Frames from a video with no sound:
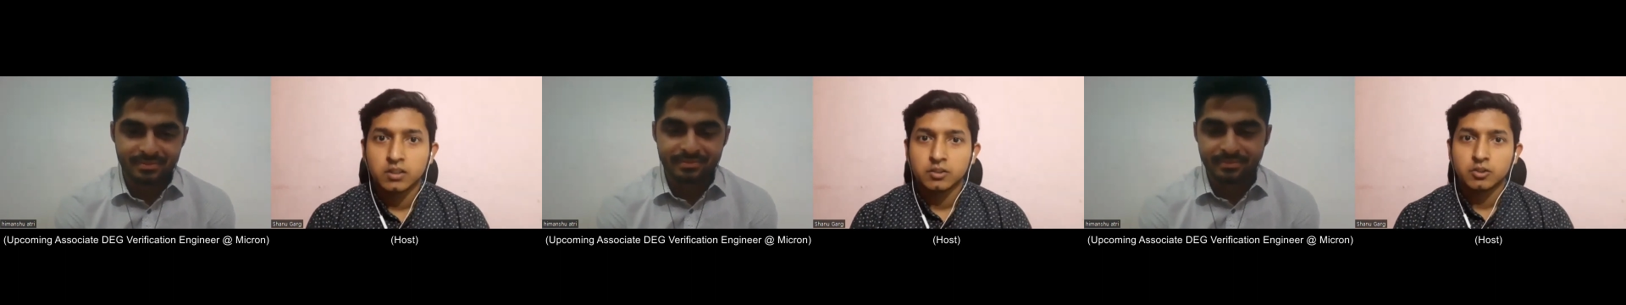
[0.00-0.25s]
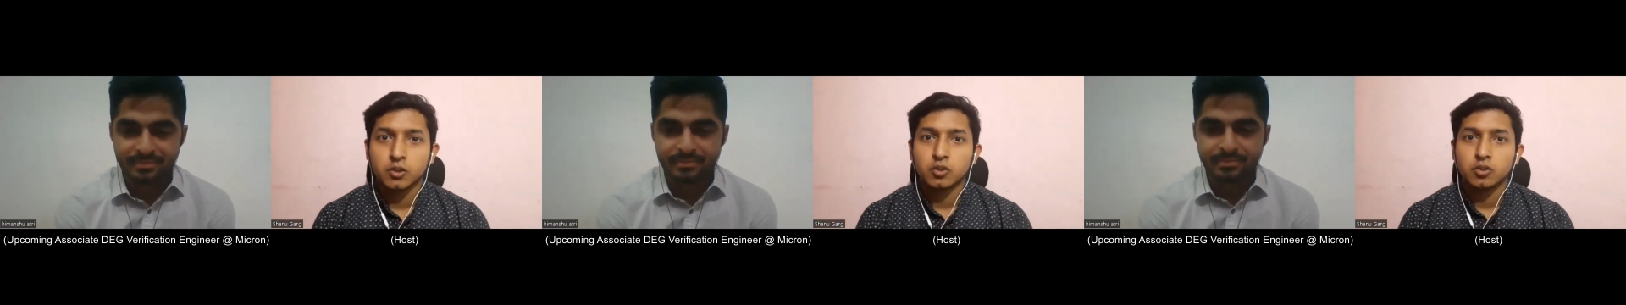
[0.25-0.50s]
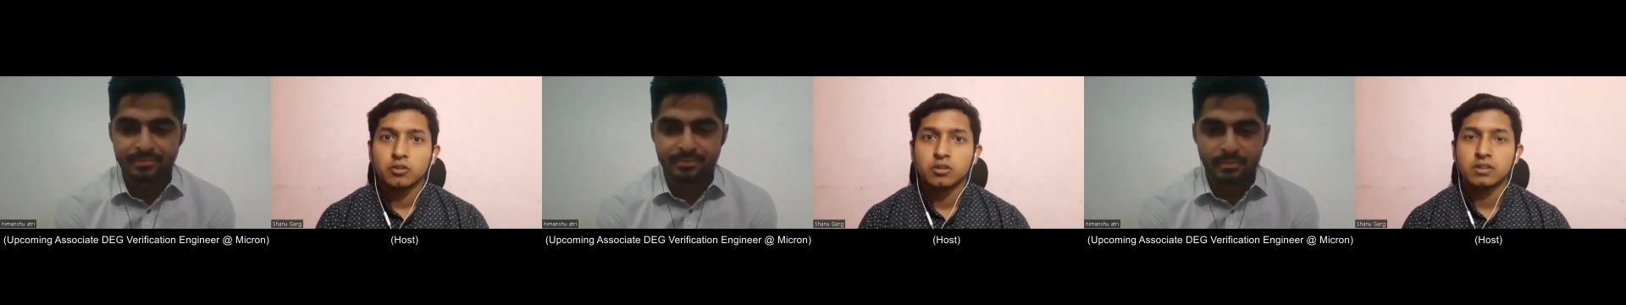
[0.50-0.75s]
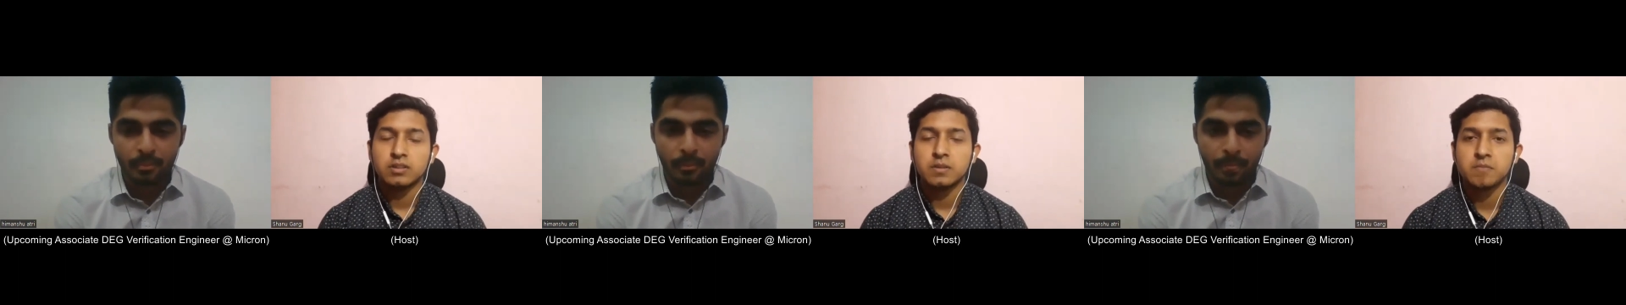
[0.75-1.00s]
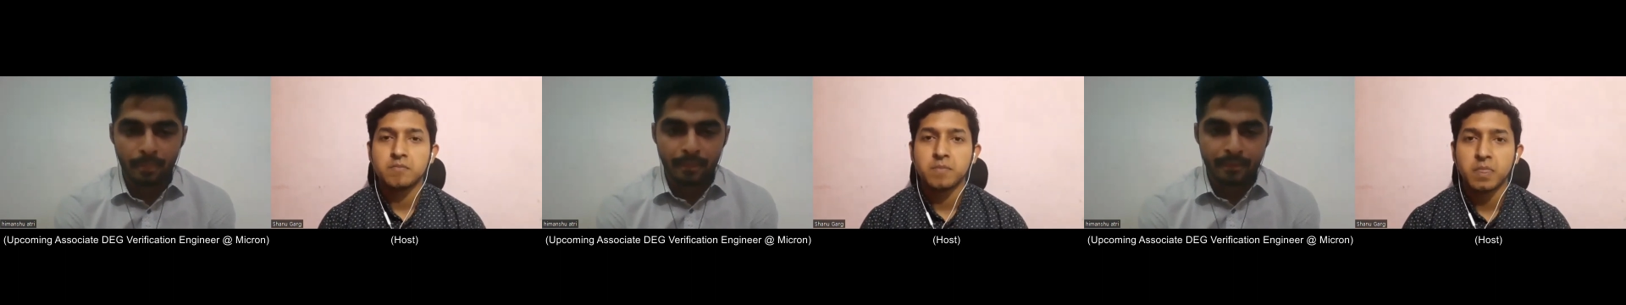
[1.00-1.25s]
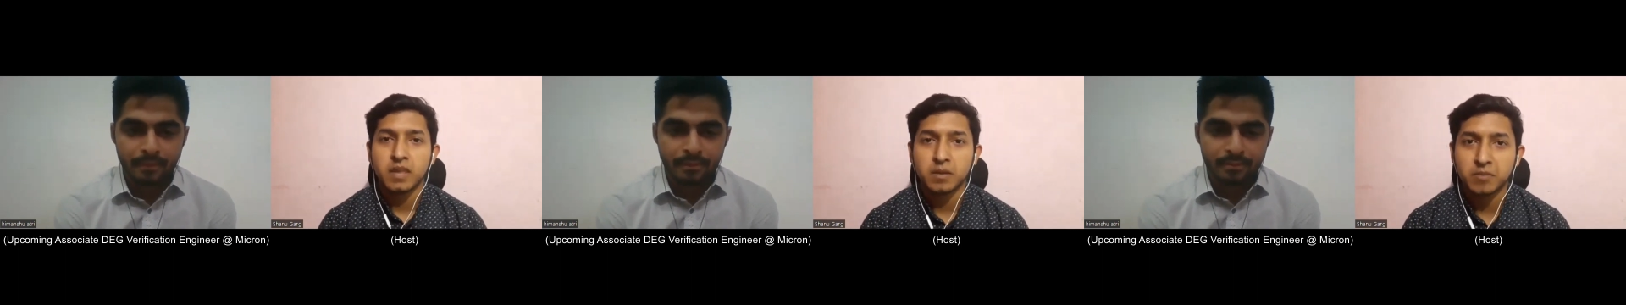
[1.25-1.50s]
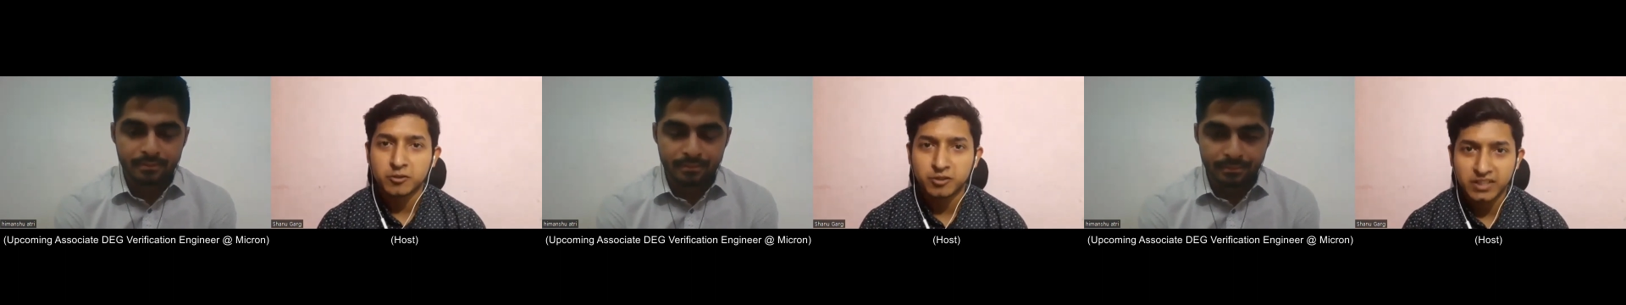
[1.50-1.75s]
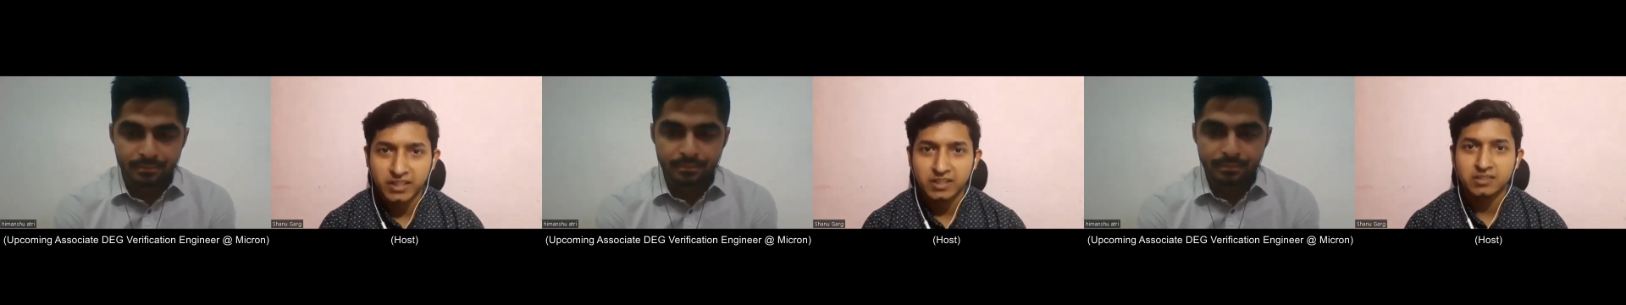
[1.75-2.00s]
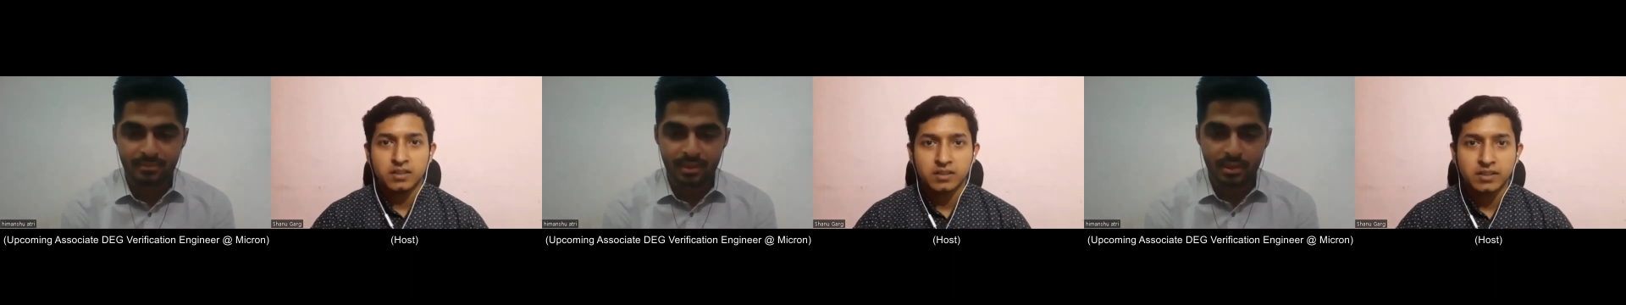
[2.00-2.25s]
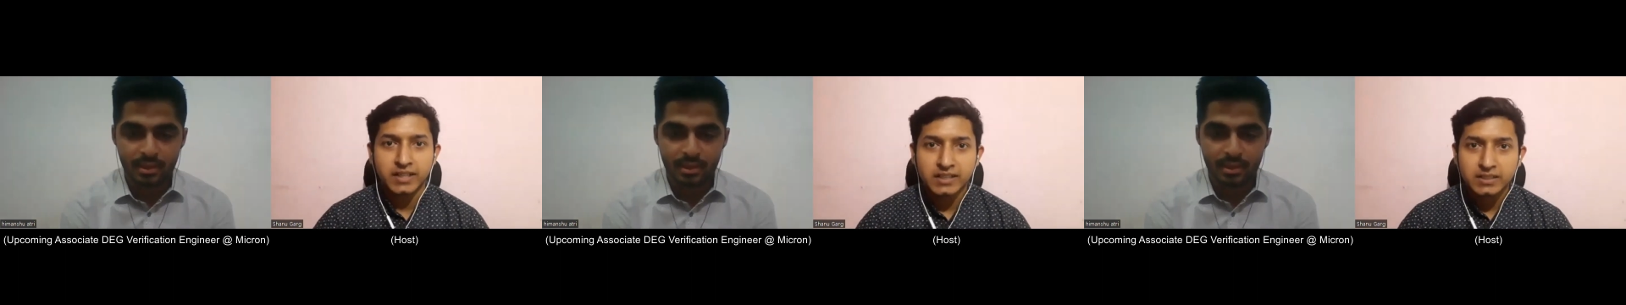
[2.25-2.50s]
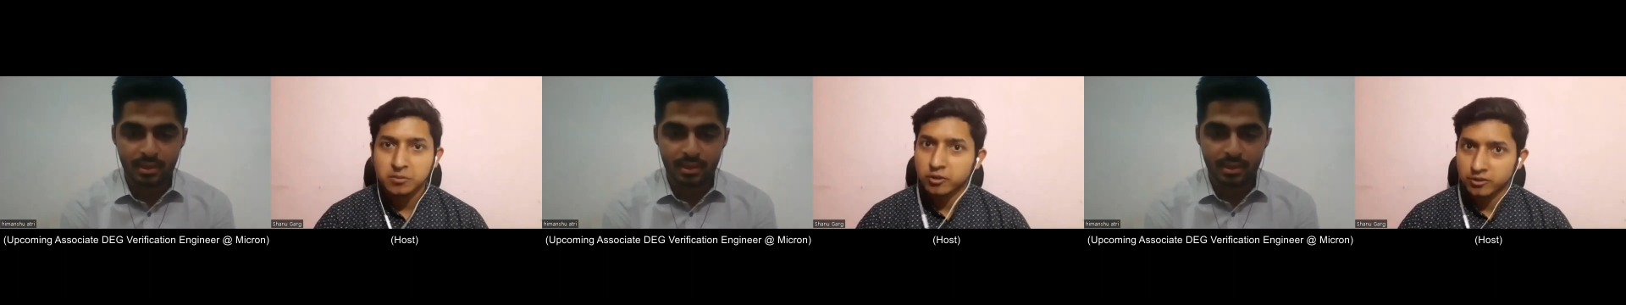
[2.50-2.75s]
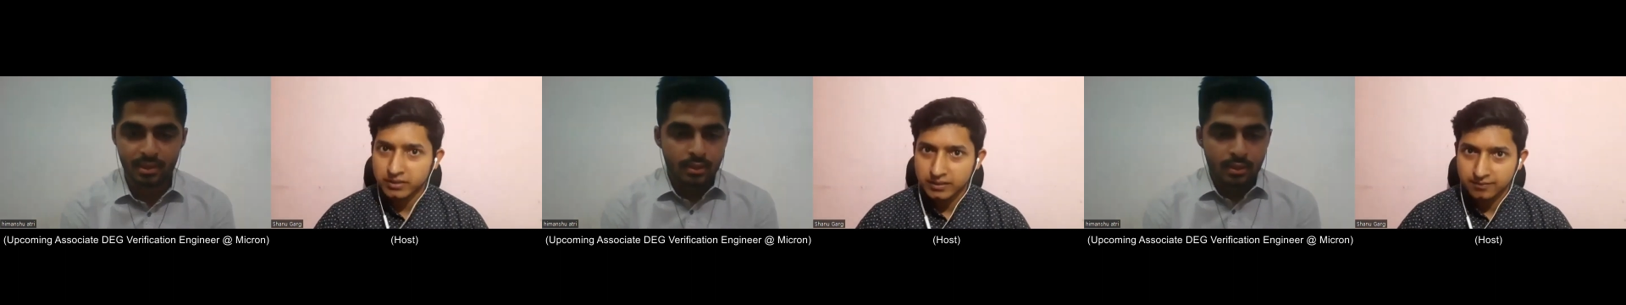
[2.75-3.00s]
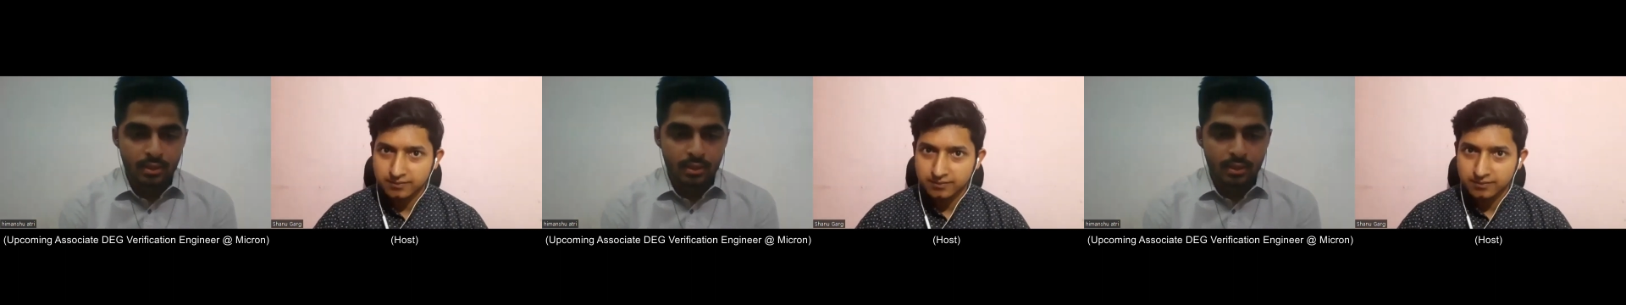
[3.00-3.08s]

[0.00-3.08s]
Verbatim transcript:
Speaker 1: So Himanshu Atri, tell us about yourself.